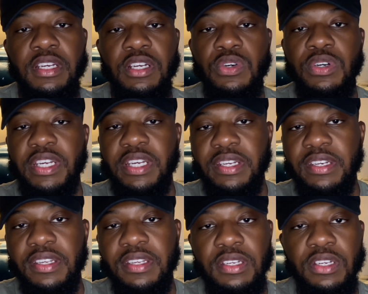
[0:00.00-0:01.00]
go
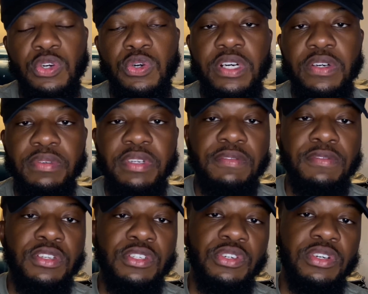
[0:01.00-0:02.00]
ahead, go out, give it
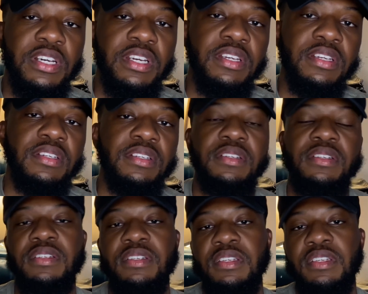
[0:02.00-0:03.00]
a try,
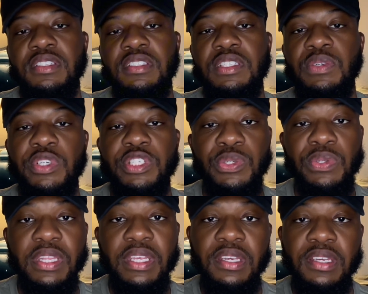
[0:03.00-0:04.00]
see what you
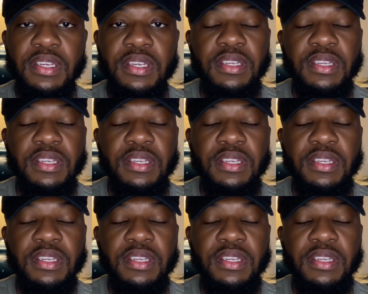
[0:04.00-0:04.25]
think.